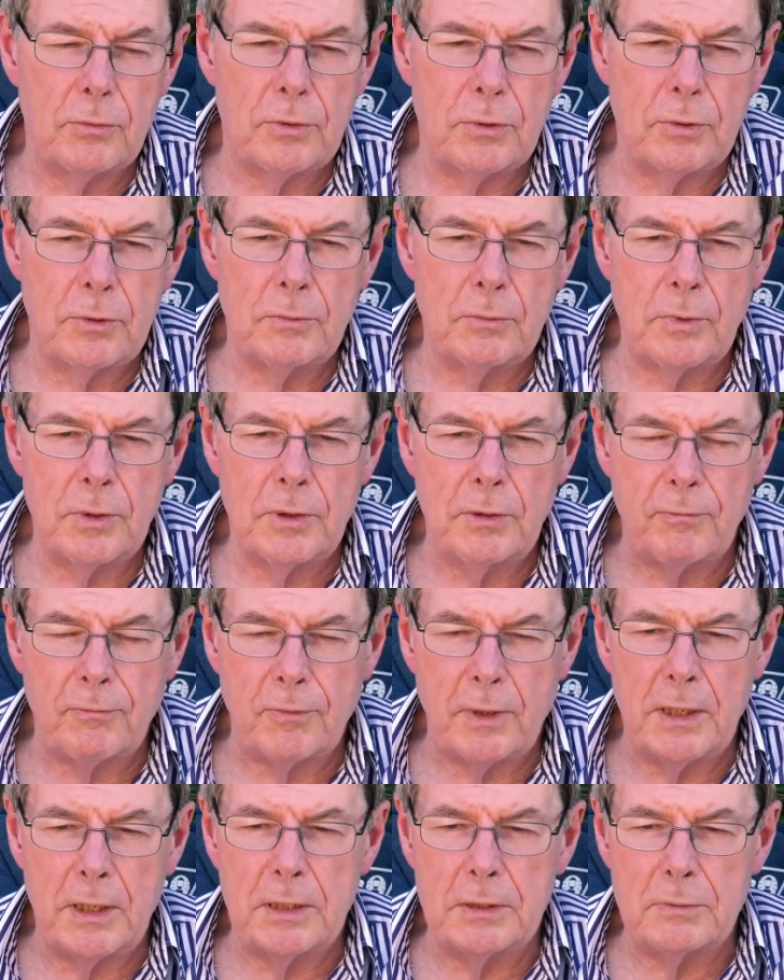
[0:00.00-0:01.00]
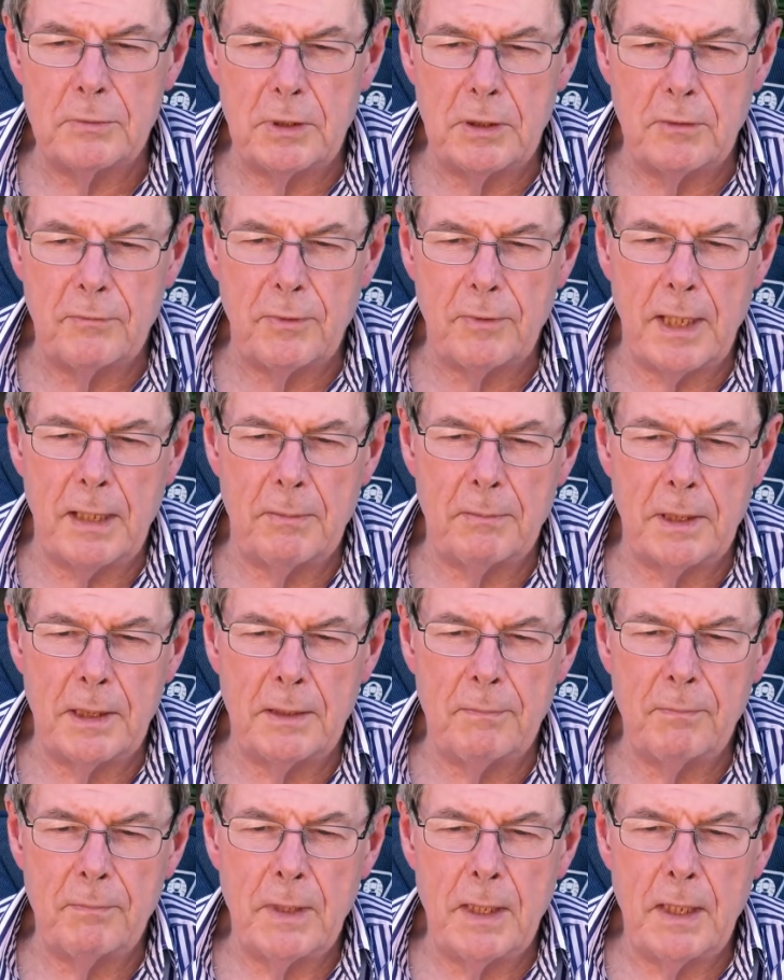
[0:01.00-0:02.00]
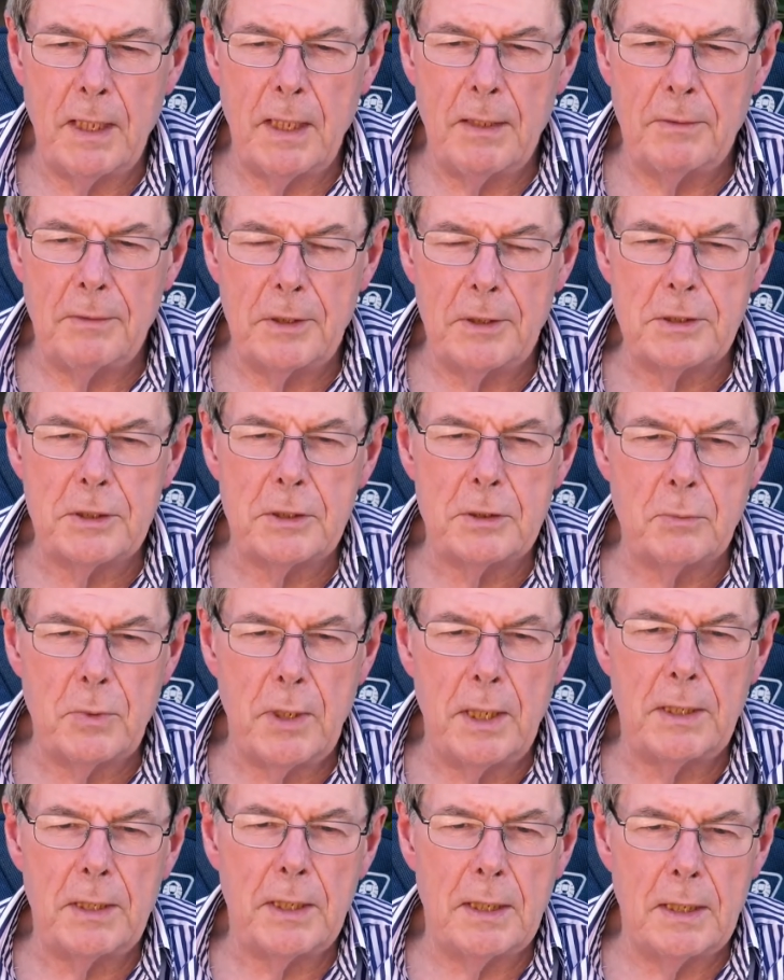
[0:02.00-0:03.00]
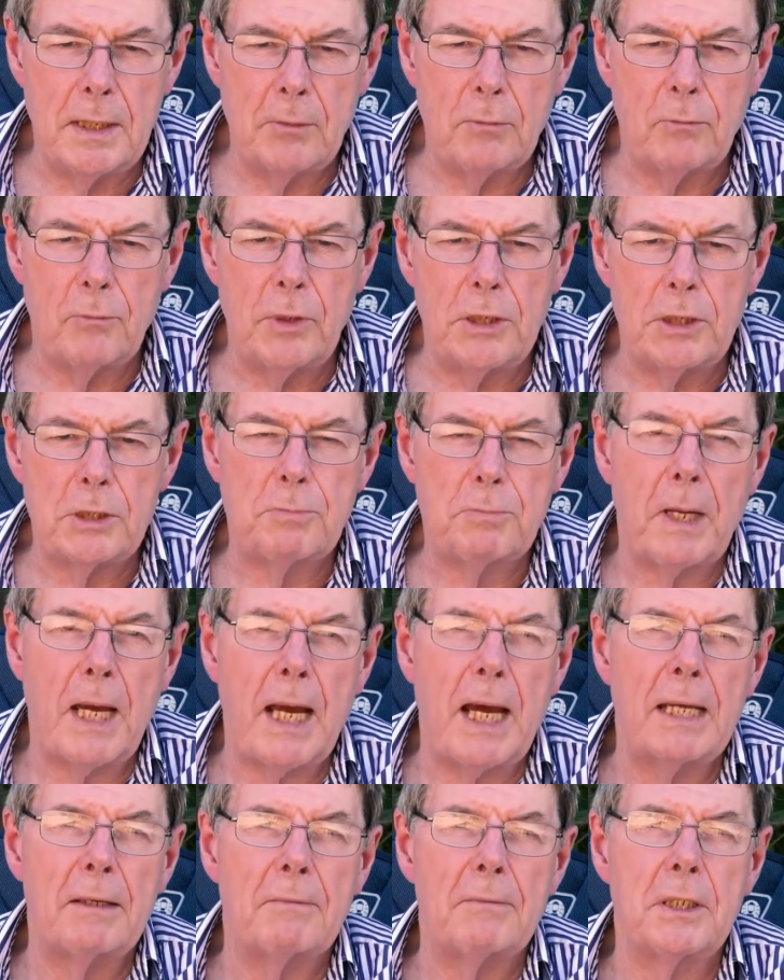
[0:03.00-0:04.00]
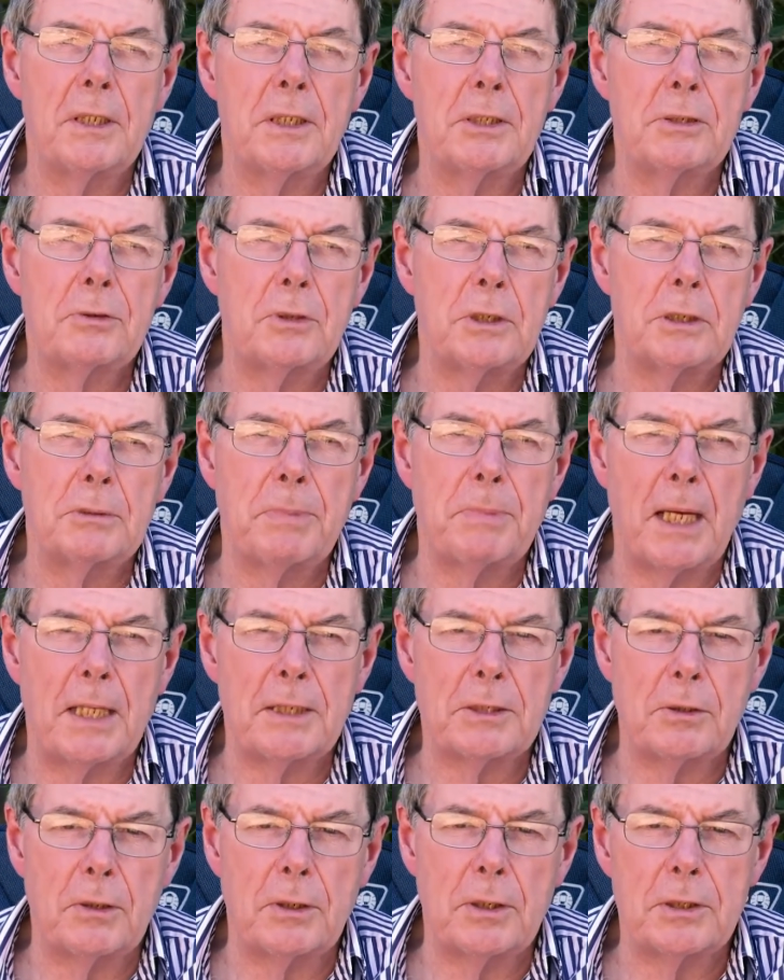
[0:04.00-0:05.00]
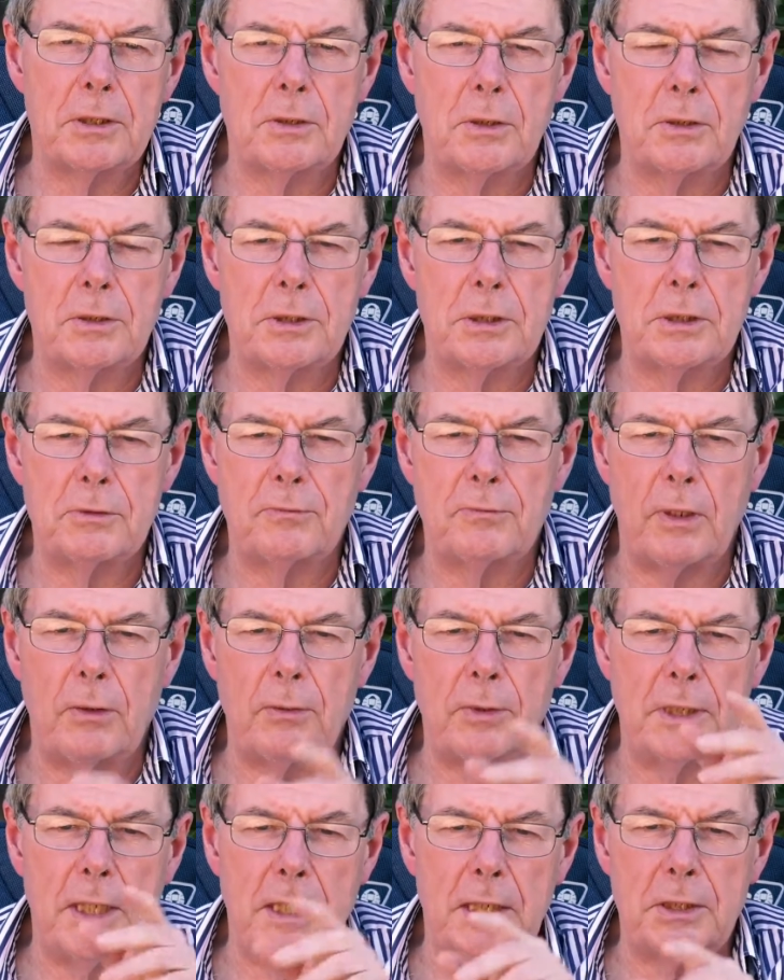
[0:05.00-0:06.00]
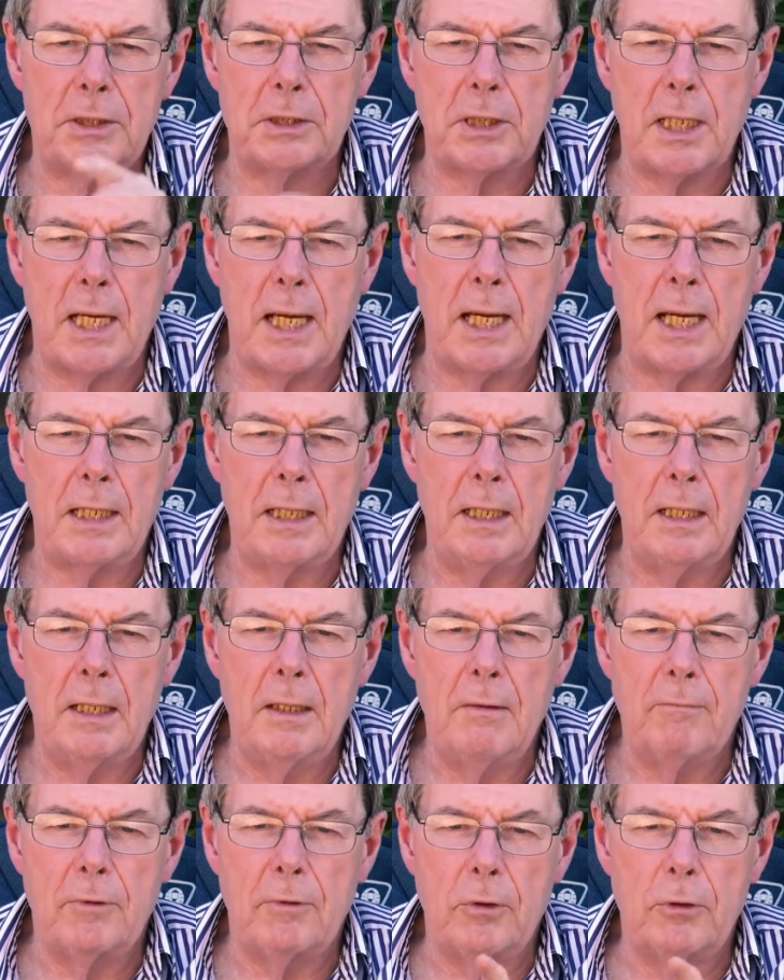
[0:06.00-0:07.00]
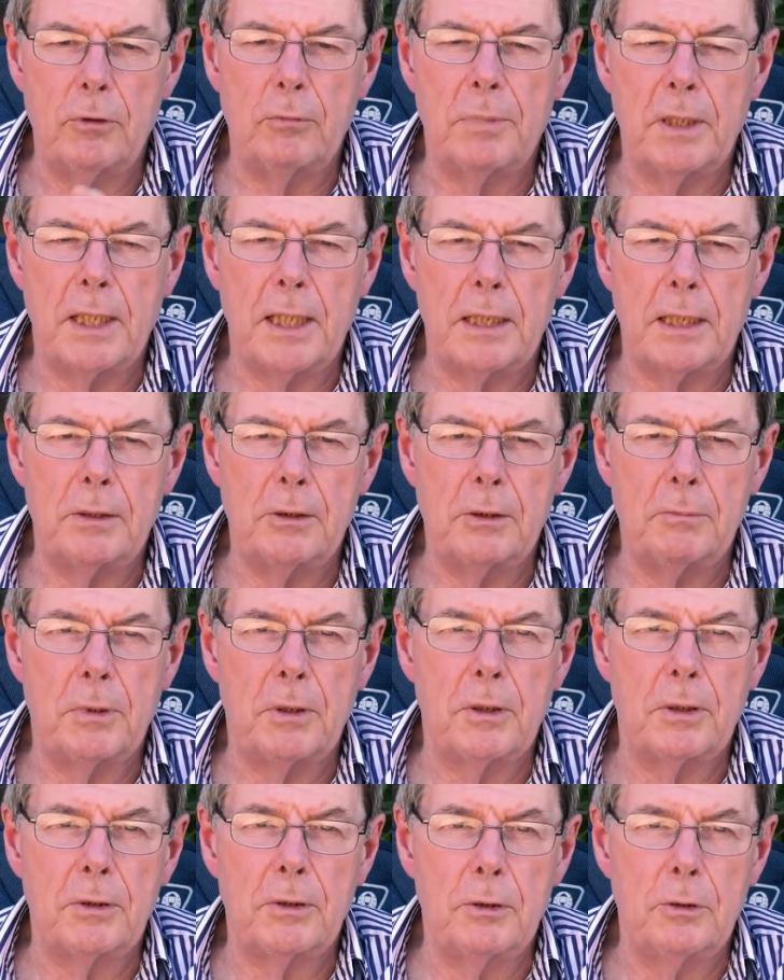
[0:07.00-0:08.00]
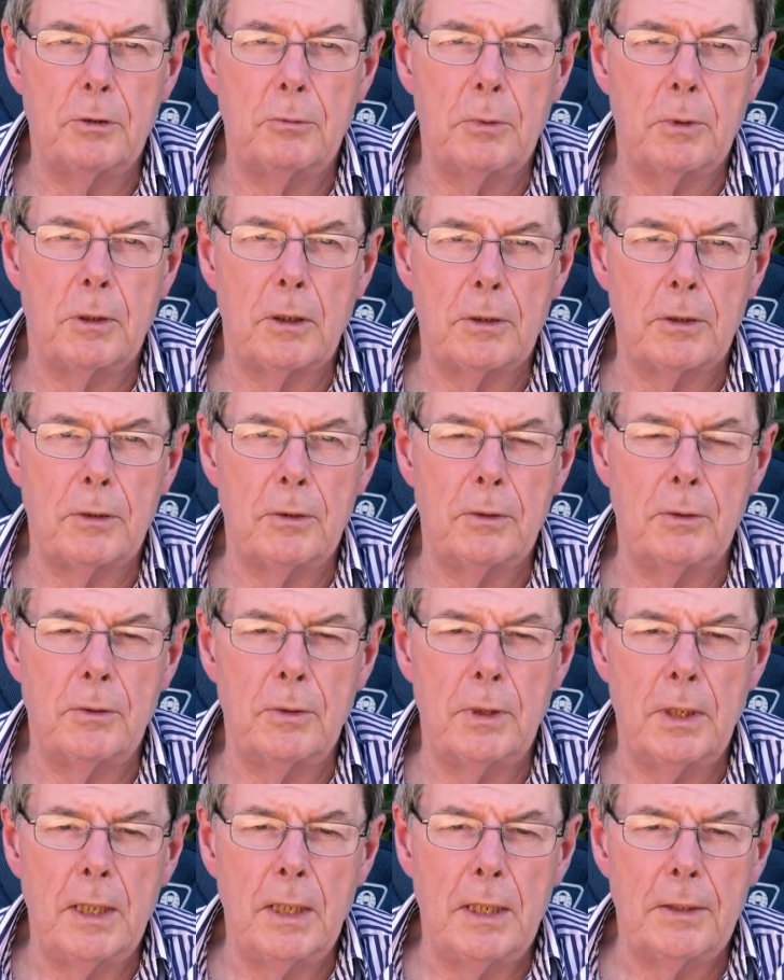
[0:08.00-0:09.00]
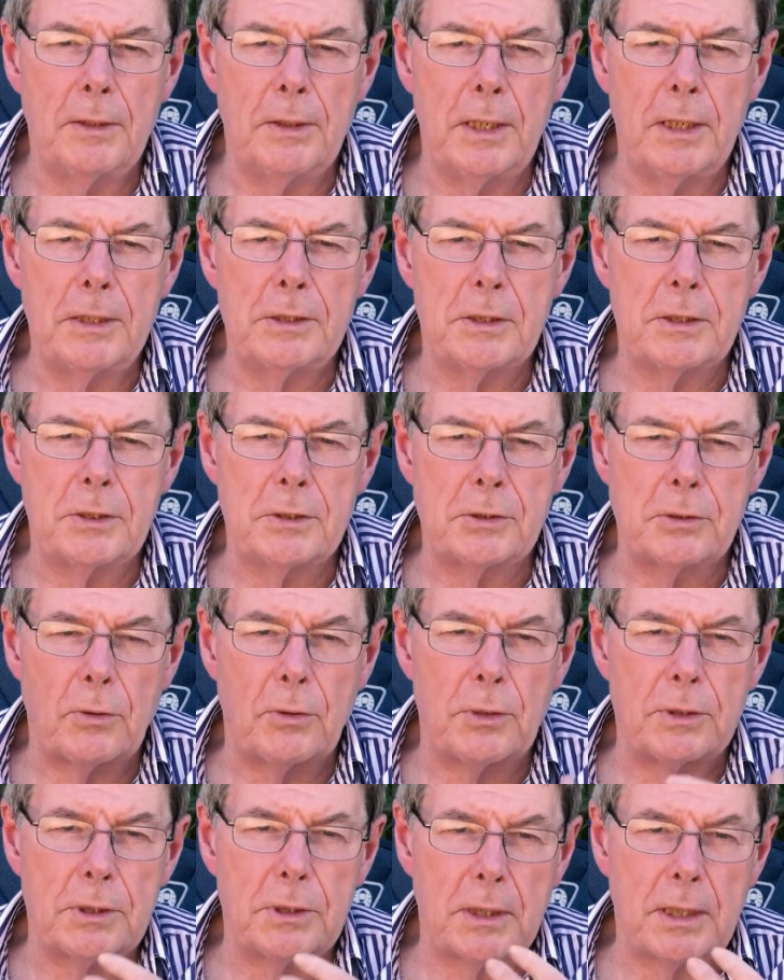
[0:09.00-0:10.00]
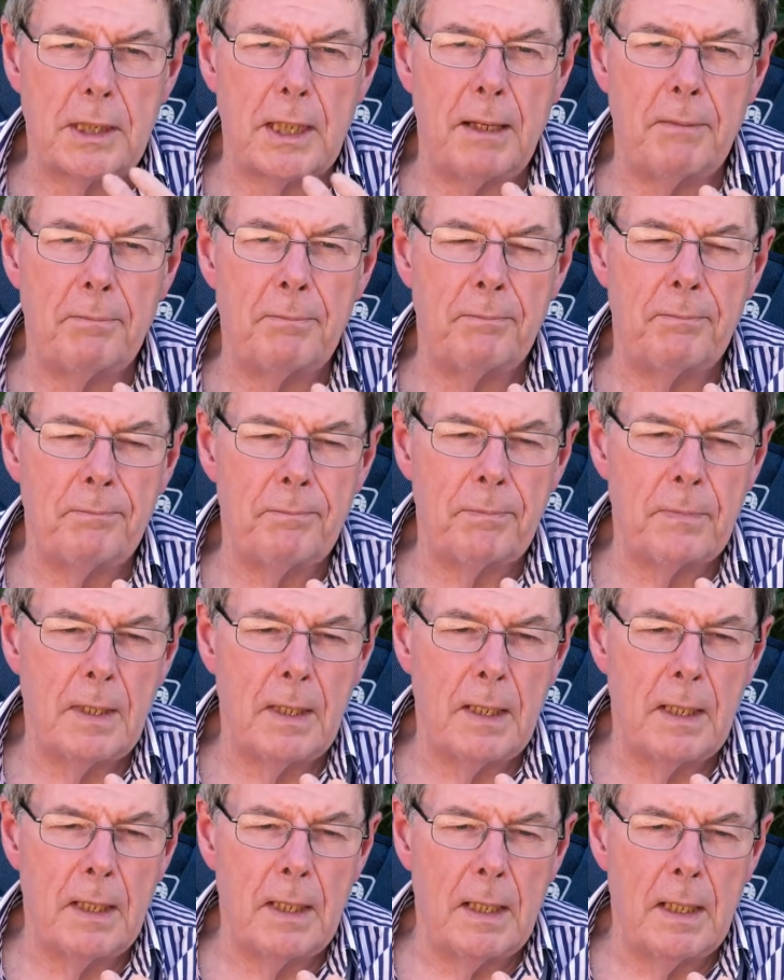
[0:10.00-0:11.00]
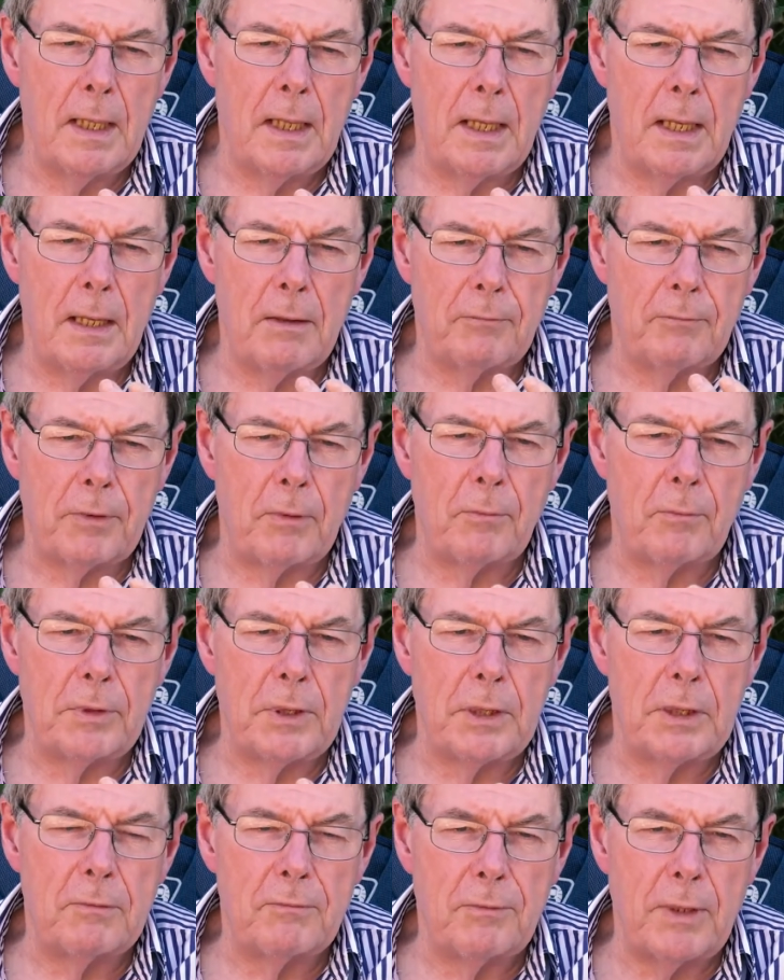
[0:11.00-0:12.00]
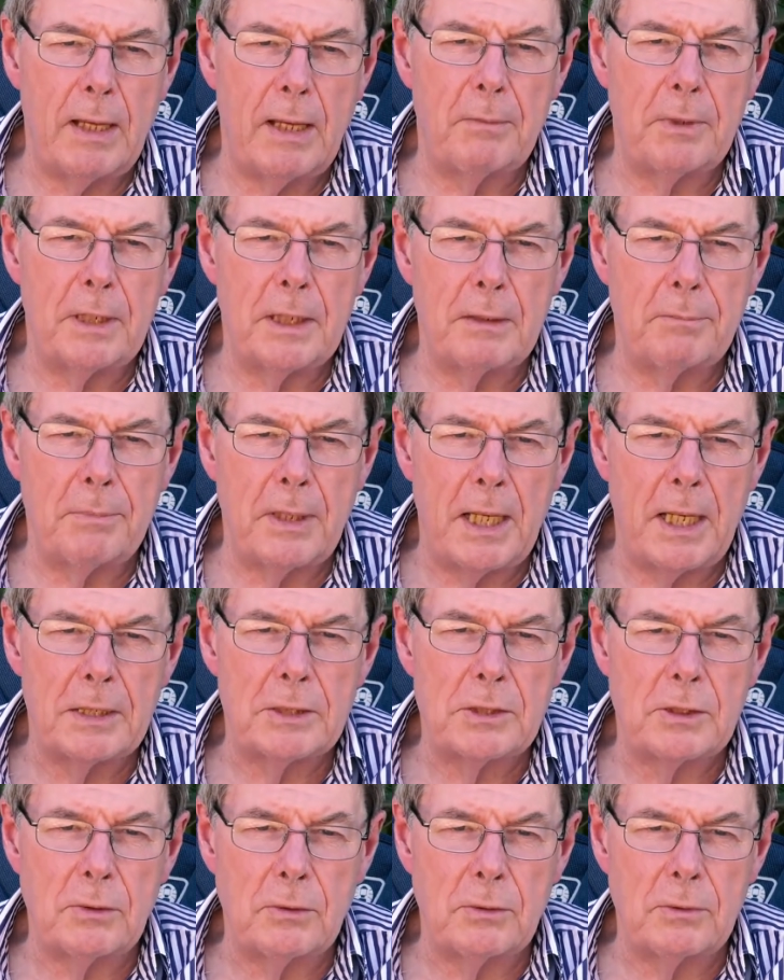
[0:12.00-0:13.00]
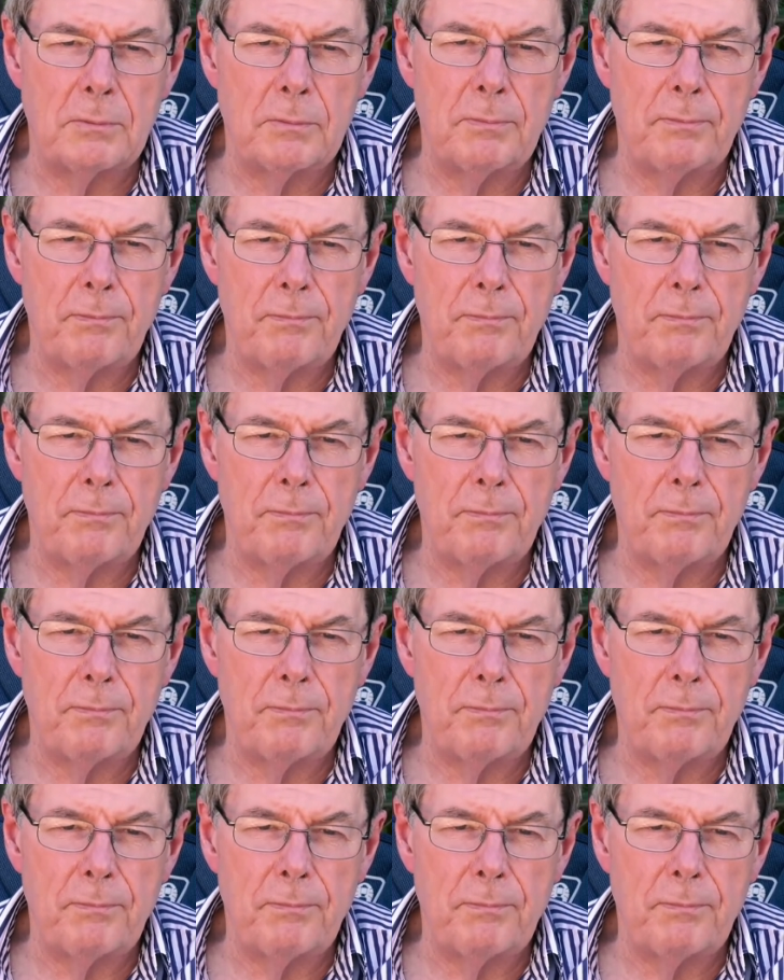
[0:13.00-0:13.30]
With your friends, with your family. This is where the rich part of the history is passed on. It's not just following down a chart for who begat who, begot who, who begot who. These are the stories that come from within the family and are passed on.